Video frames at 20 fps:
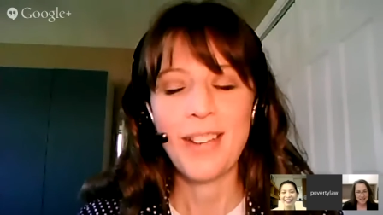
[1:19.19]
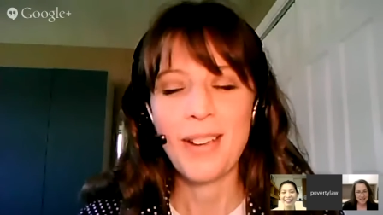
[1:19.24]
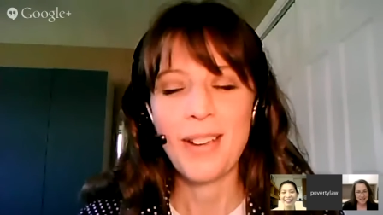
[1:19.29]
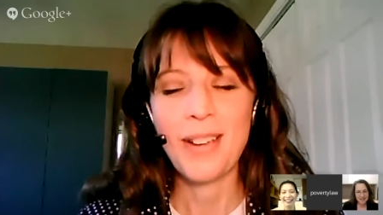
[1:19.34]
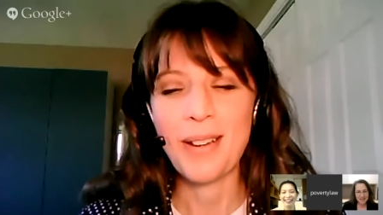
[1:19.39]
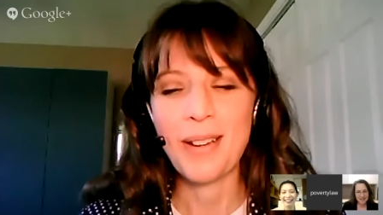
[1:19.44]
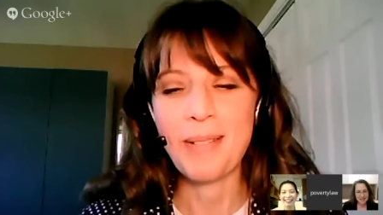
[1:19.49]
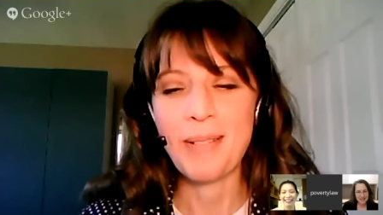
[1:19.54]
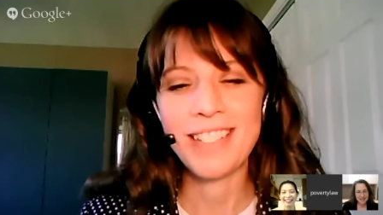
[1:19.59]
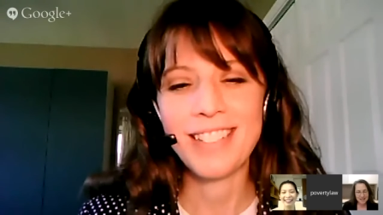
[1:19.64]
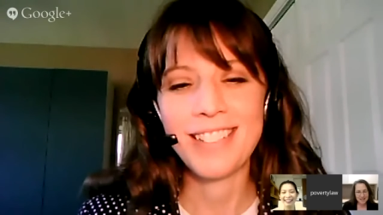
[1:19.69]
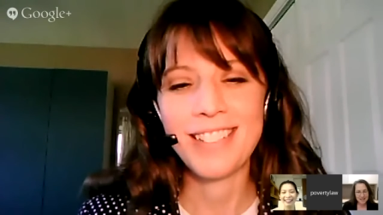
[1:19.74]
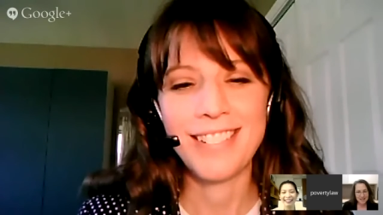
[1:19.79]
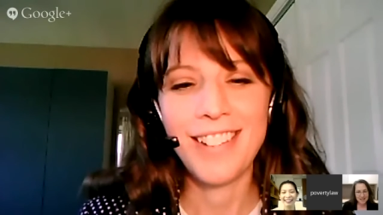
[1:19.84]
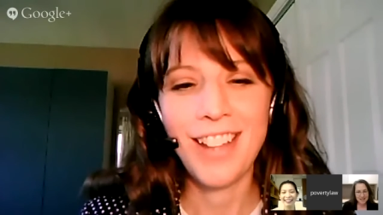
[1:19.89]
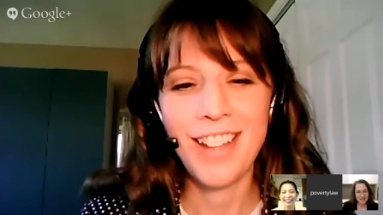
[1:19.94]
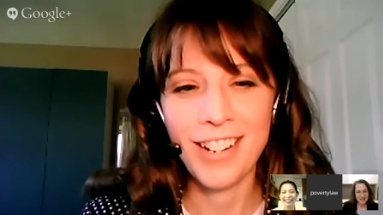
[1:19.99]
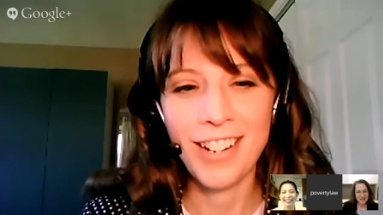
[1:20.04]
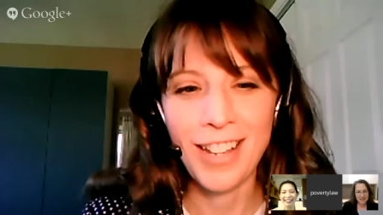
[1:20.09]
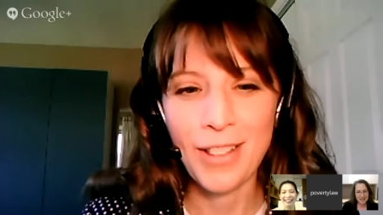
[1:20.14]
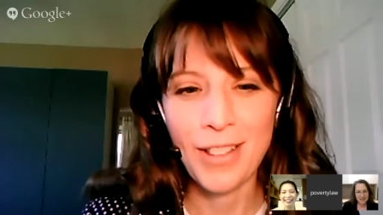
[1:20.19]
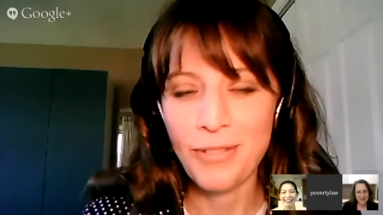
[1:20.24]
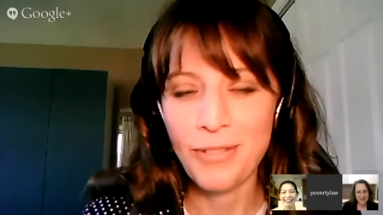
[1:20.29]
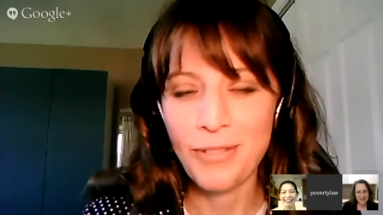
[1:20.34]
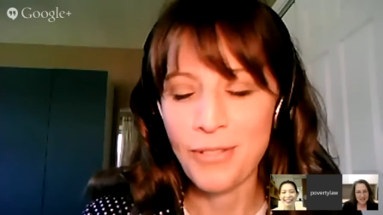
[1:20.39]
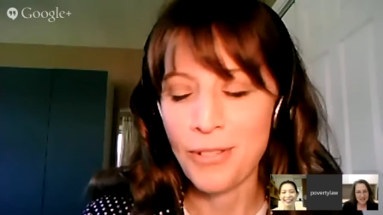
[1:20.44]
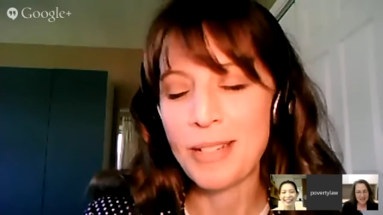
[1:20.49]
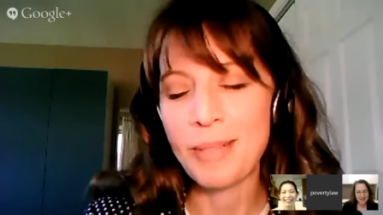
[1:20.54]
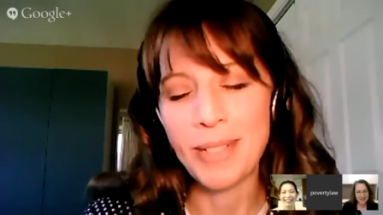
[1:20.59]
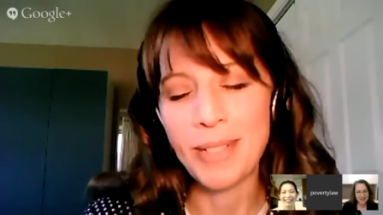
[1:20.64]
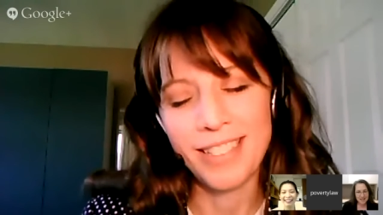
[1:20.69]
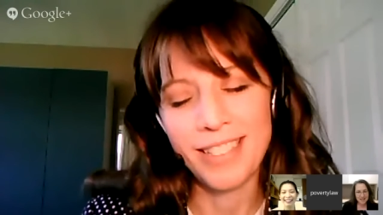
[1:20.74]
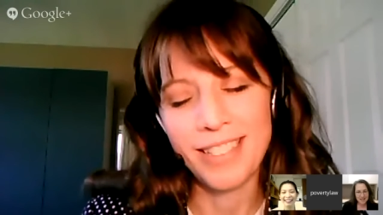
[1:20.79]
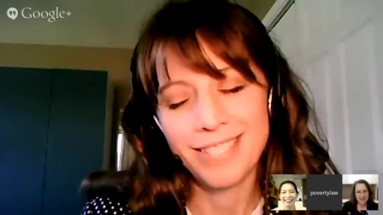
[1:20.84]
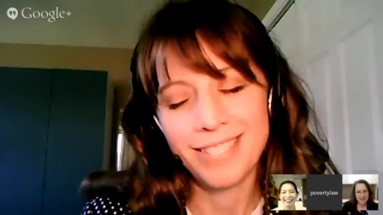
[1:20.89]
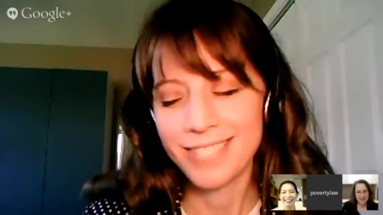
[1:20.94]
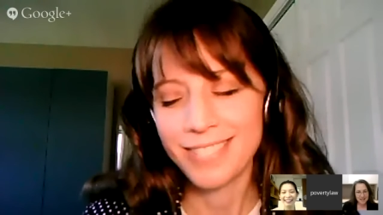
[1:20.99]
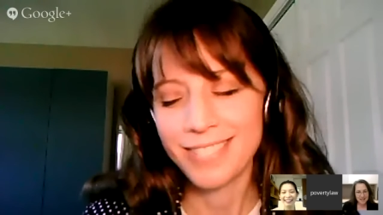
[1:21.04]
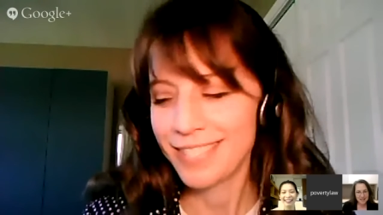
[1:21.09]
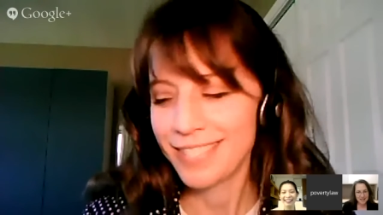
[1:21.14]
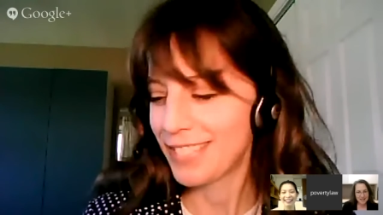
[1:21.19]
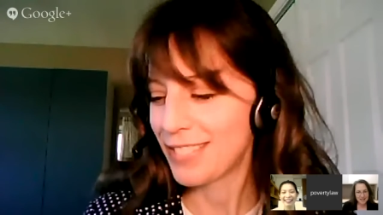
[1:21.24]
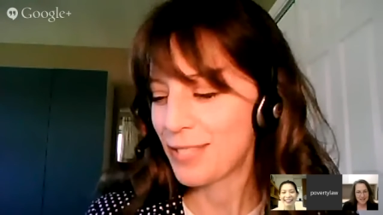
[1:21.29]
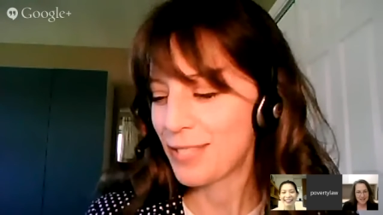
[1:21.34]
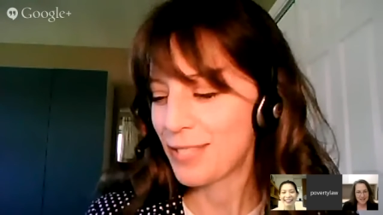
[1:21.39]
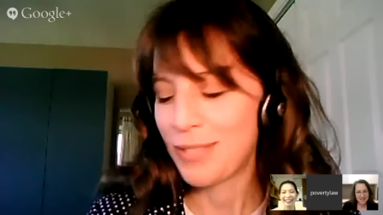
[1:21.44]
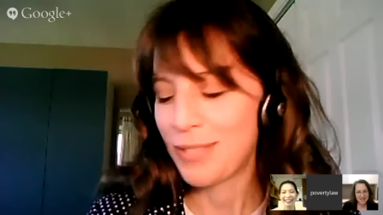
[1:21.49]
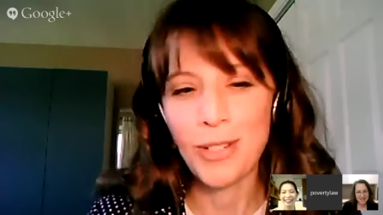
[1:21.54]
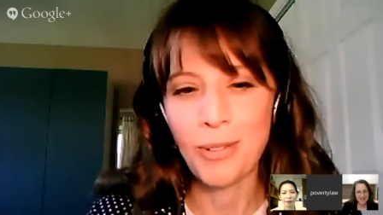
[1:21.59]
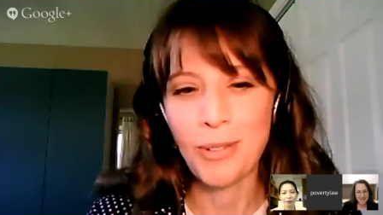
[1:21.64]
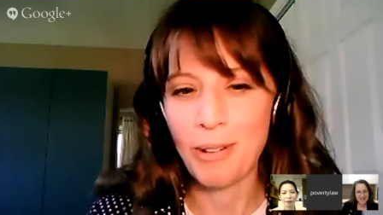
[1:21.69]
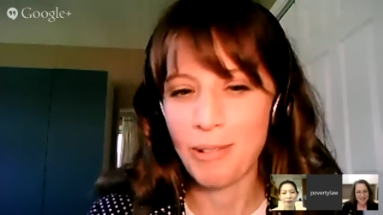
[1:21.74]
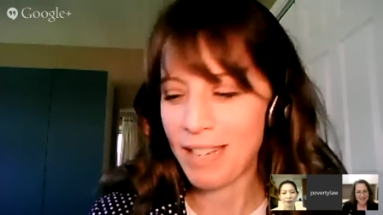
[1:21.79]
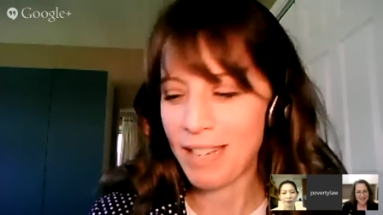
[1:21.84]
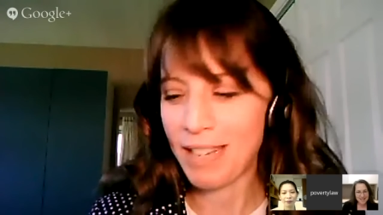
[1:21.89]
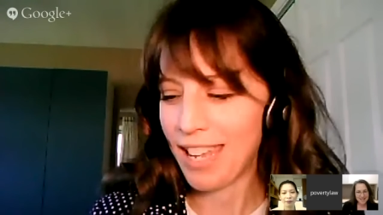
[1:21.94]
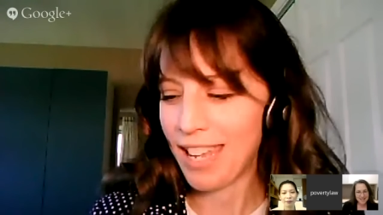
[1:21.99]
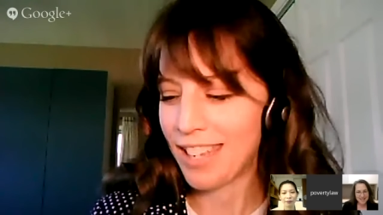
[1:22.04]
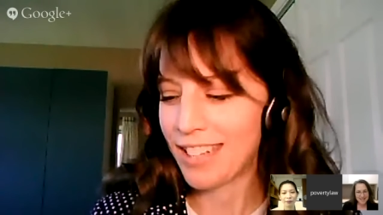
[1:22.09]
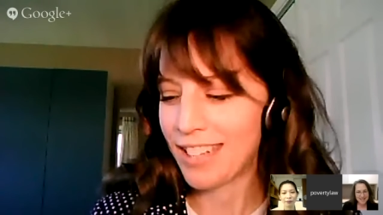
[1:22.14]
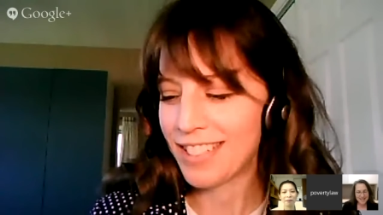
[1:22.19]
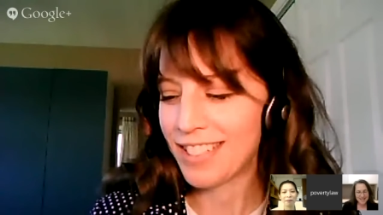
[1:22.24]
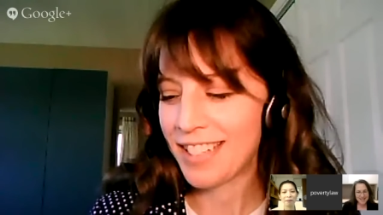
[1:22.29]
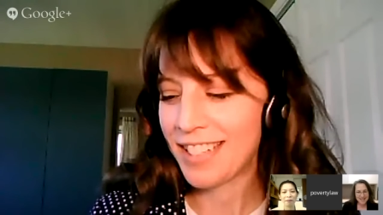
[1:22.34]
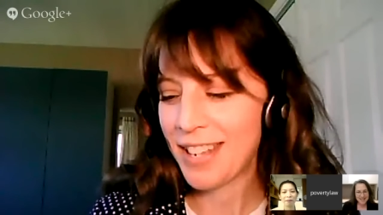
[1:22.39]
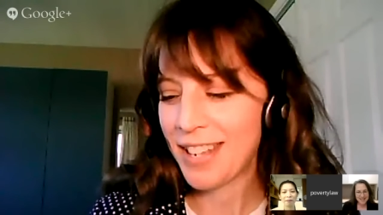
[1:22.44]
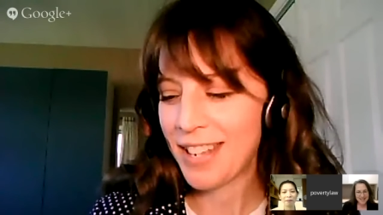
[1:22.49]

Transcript: It's not California, but do what we can.